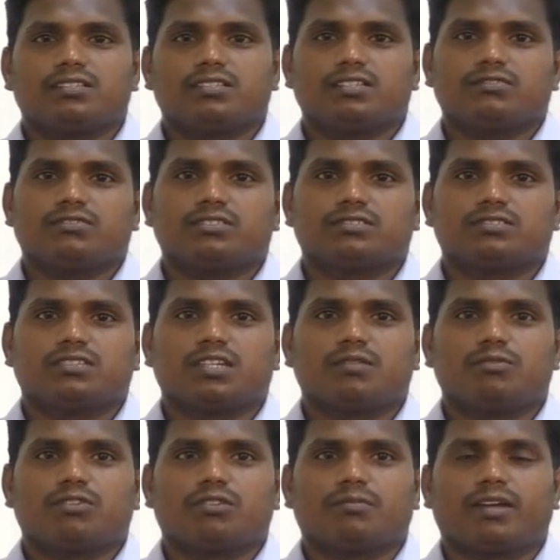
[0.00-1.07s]
I was
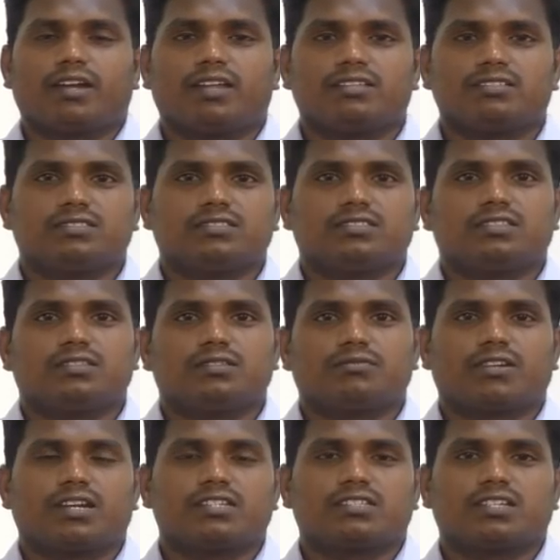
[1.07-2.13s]
able to manage uh,
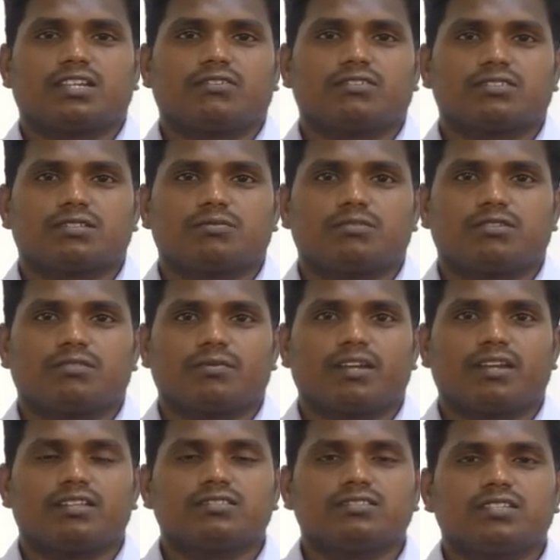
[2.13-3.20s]
financially. I was able to
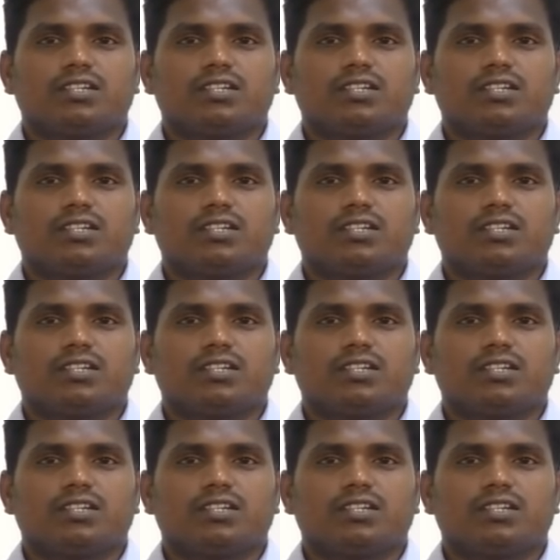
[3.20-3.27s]
manage.